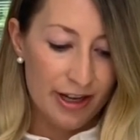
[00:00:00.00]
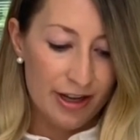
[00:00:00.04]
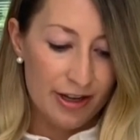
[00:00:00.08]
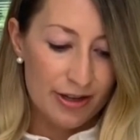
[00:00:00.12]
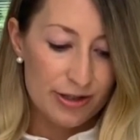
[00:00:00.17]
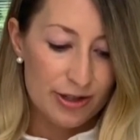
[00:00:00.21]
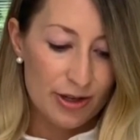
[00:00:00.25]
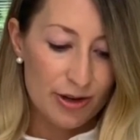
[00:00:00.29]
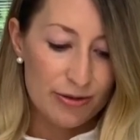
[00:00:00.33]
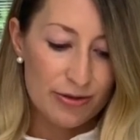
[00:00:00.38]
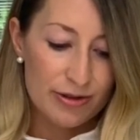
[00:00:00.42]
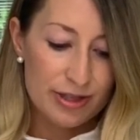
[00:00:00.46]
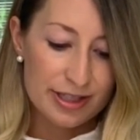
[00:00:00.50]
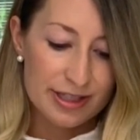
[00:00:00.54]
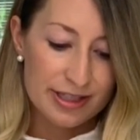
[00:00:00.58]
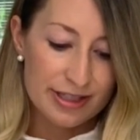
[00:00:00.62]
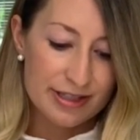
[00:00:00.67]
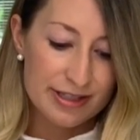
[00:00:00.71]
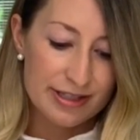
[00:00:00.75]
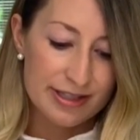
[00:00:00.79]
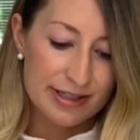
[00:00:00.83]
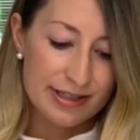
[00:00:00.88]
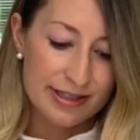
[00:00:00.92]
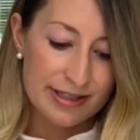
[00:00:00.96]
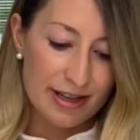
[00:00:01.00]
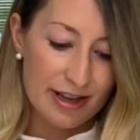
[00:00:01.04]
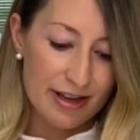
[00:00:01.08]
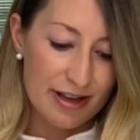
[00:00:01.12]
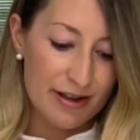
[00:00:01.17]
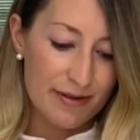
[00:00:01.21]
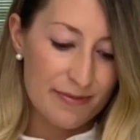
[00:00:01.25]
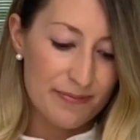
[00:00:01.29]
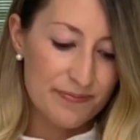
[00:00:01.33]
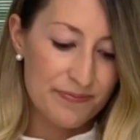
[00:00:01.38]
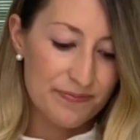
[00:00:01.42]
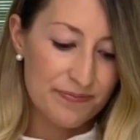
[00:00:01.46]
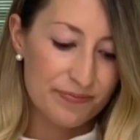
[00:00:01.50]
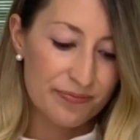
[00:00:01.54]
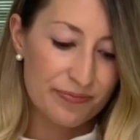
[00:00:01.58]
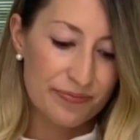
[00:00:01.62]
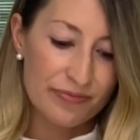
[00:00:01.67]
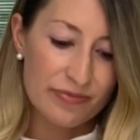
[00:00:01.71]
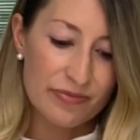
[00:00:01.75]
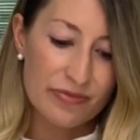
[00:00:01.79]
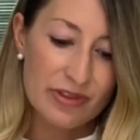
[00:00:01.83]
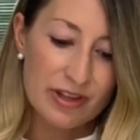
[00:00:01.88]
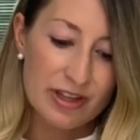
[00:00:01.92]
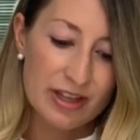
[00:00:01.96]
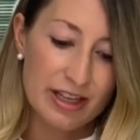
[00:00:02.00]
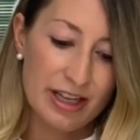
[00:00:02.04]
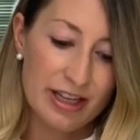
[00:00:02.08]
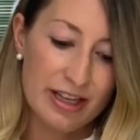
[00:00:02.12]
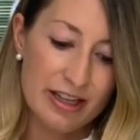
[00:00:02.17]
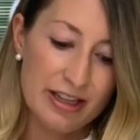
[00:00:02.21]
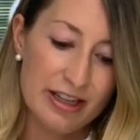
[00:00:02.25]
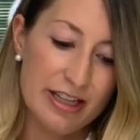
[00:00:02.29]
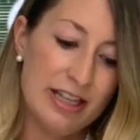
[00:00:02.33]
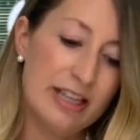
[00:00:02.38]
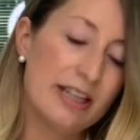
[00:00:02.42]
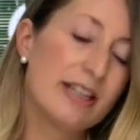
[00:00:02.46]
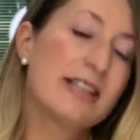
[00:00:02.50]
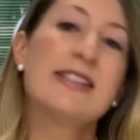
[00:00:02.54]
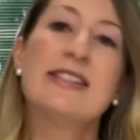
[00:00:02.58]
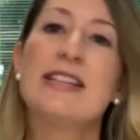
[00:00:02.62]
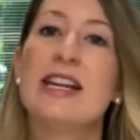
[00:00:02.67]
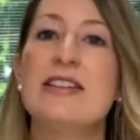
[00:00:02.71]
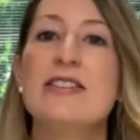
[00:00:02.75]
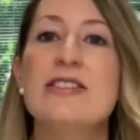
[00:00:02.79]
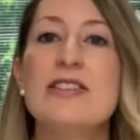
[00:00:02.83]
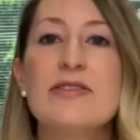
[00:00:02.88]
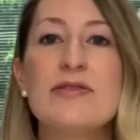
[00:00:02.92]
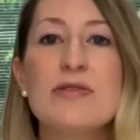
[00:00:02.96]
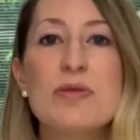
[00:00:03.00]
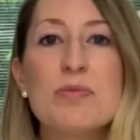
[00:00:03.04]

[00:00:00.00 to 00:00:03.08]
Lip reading: So this is kind of the extent of the